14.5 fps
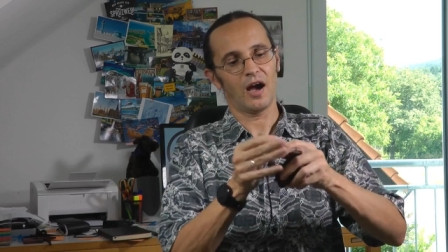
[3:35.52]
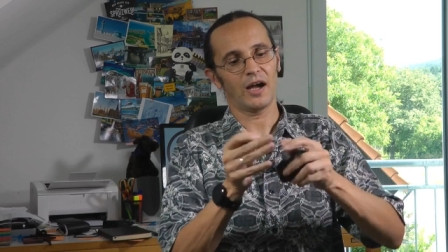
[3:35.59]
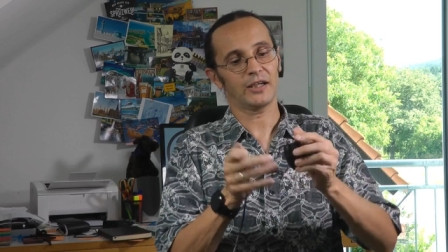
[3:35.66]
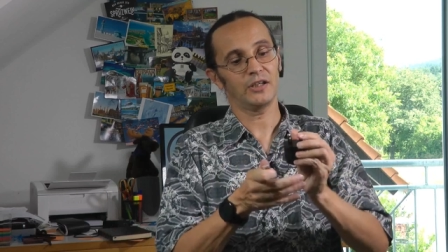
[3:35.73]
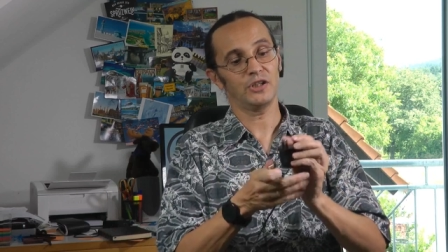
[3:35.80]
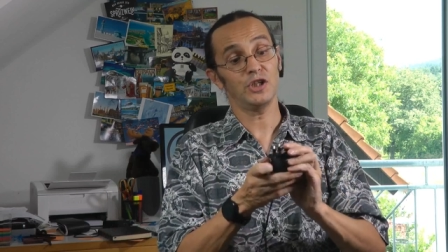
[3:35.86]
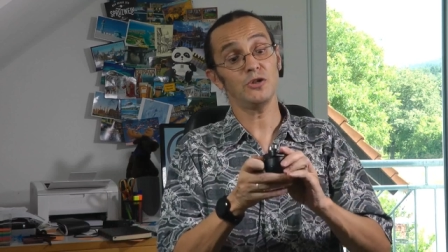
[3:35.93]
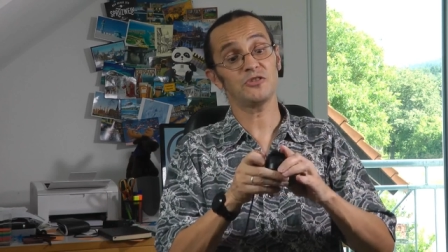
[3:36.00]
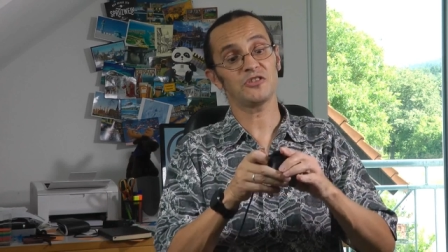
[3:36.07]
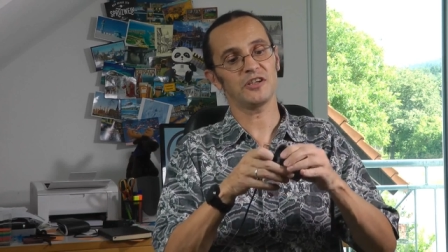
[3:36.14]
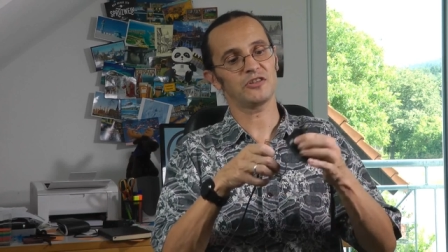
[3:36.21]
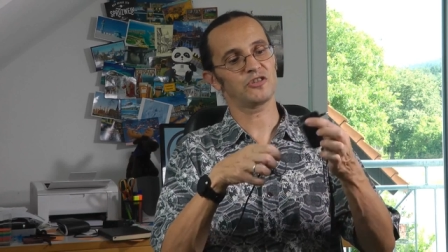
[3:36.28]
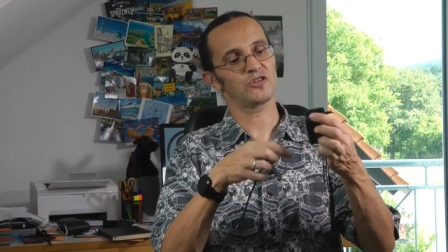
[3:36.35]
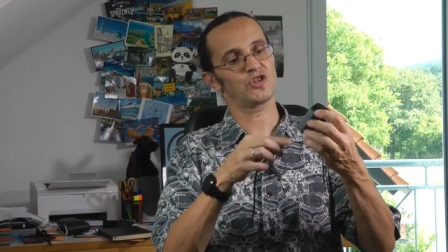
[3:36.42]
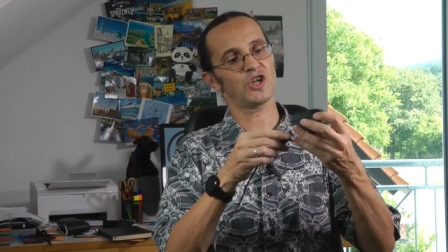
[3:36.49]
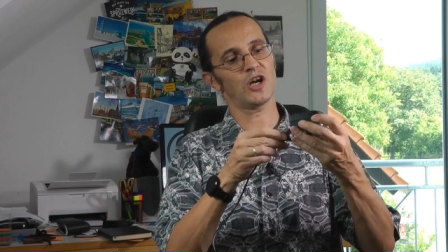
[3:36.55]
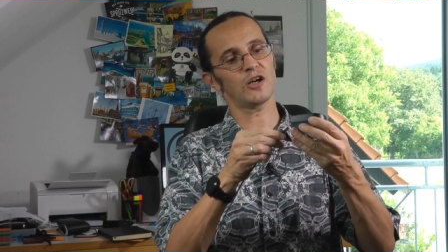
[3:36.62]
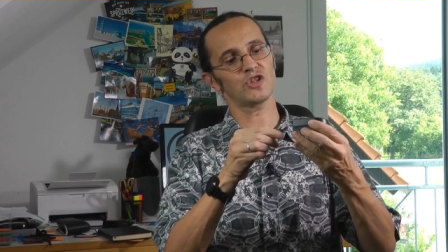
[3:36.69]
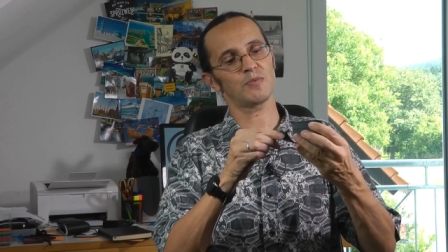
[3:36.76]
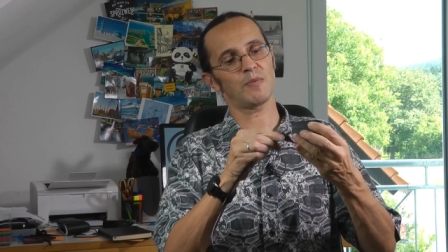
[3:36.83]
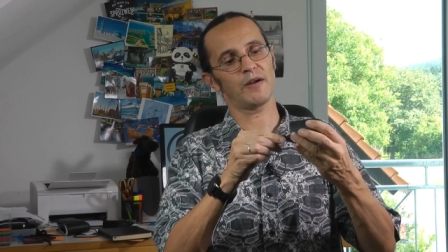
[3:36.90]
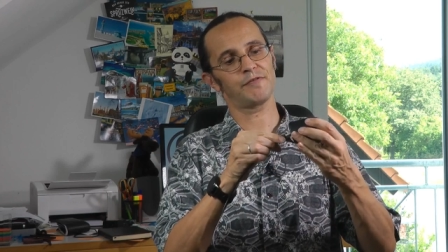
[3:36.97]
I can use it to
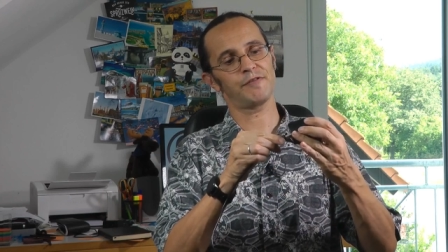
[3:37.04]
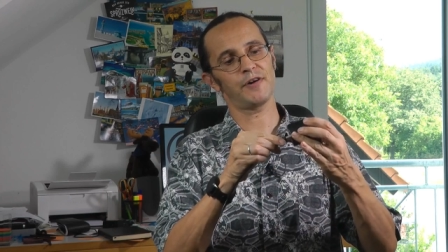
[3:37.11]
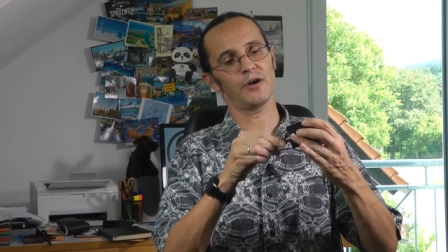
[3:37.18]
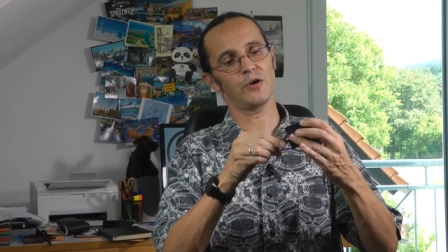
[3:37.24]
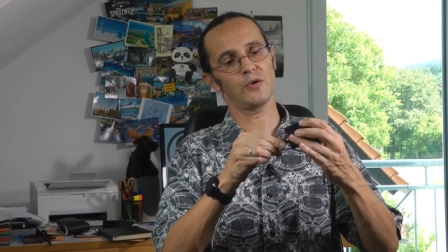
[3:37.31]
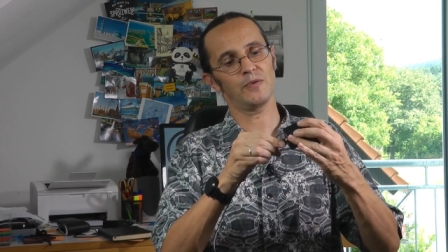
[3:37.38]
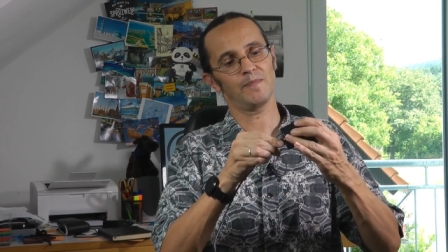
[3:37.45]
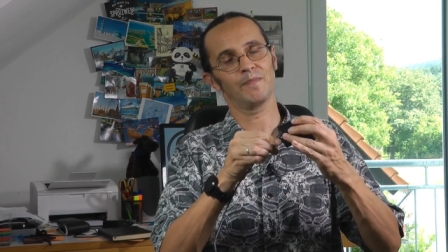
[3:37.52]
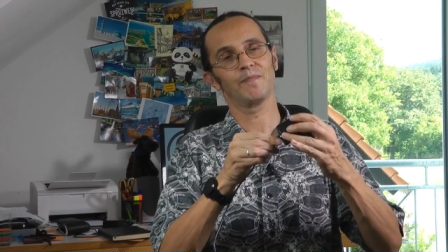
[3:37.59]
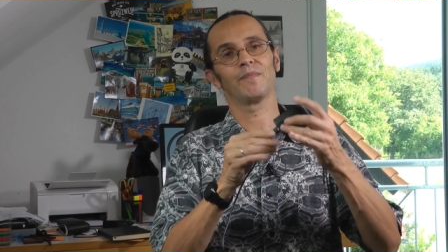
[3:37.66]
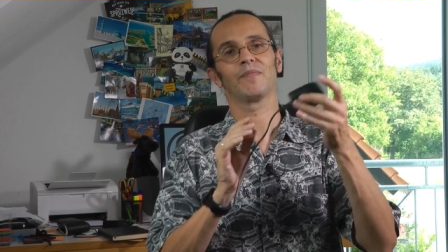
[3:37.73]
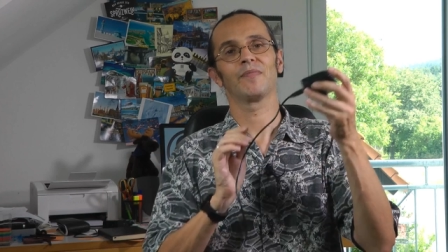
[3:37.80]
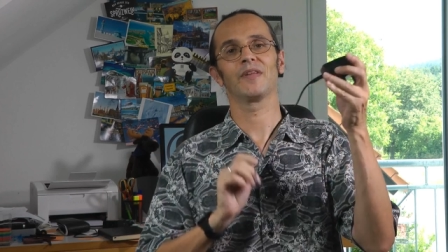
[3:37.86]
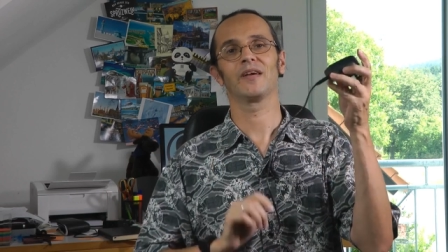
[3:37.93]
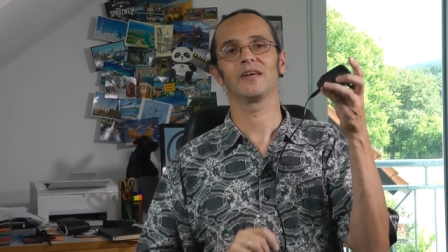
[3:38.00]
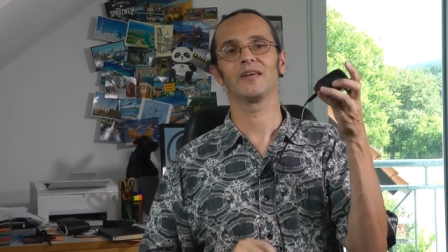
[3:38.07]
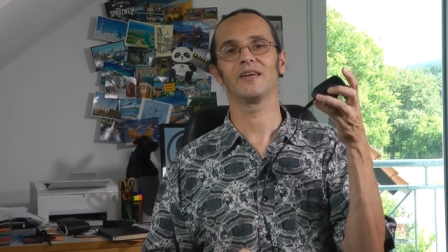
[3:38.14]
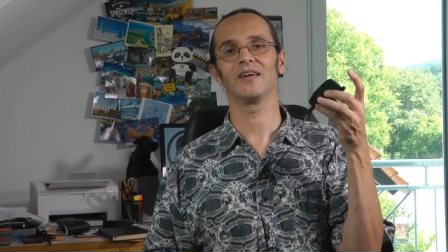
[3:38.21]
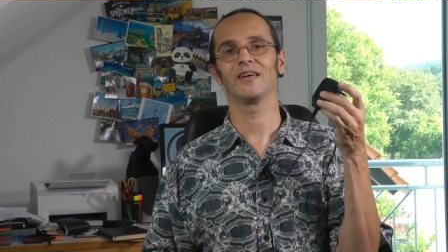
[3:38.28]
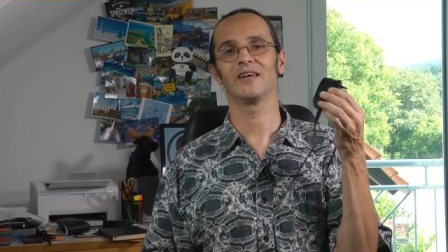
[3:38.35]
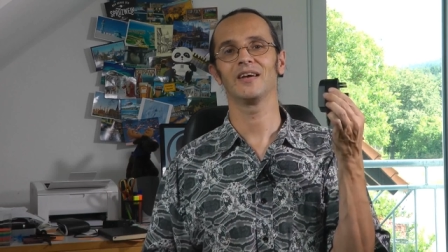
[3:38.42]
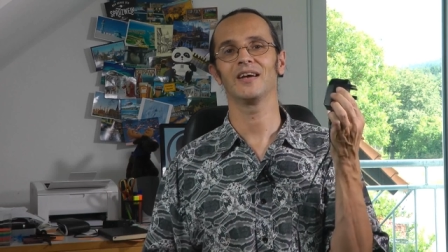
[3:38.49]
charge my phone
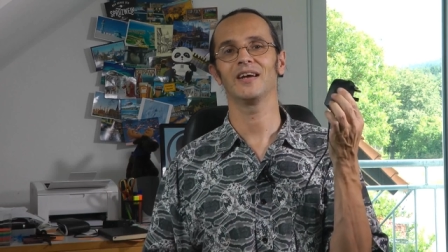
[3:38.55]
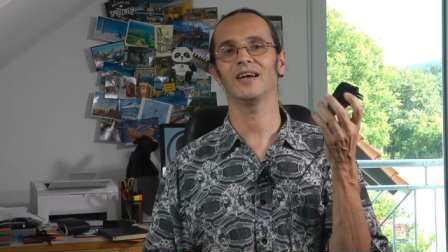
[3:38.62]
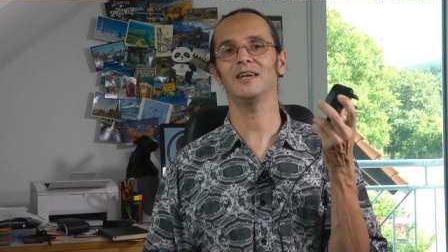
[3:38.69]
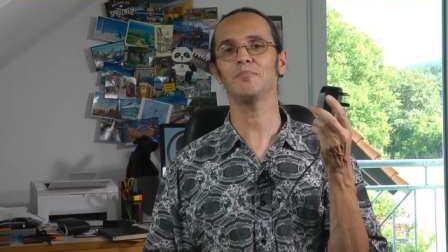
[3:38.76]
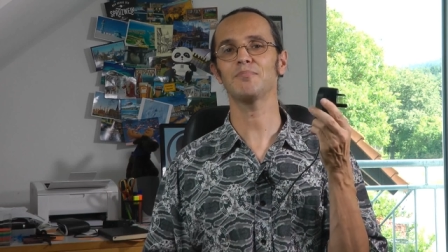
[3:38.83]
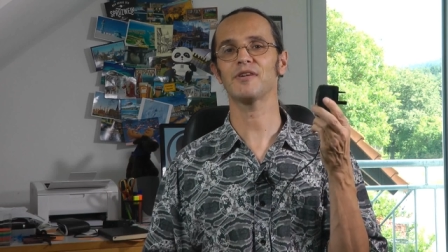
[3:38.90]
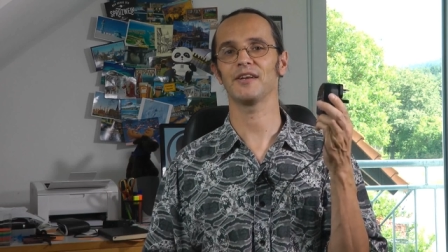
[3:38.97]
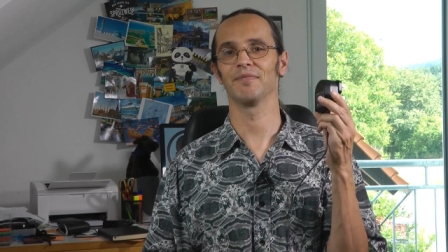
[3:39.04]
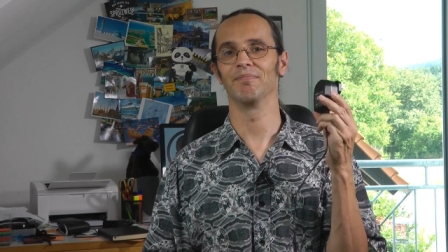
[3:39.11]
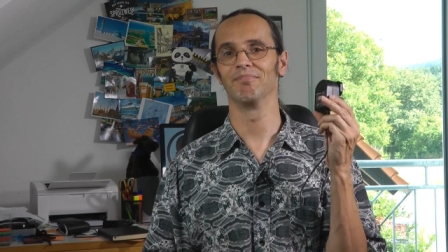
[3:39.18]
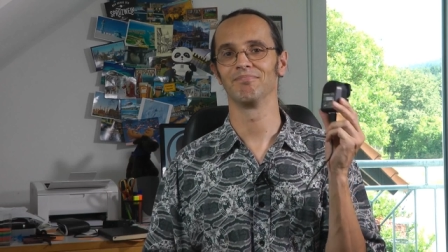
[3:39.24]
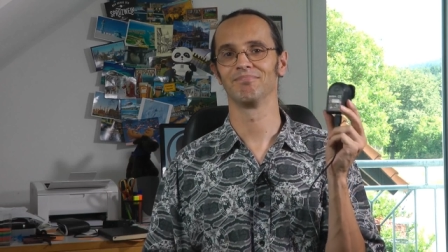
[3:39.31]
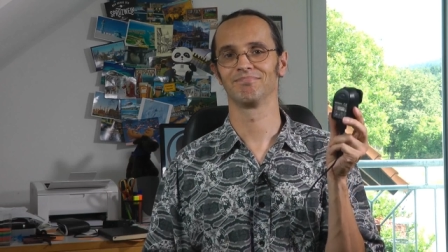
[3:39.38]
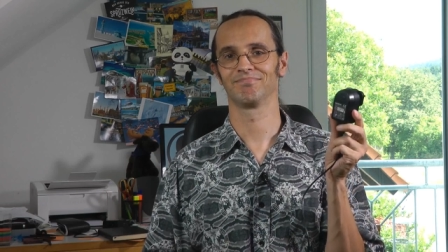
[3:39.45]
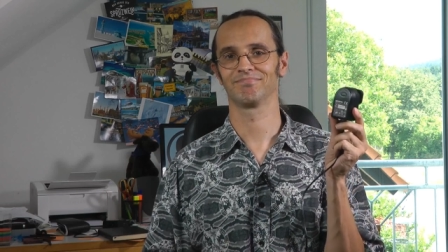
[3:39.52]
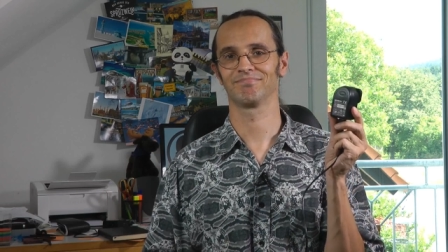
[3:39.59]
in Britain.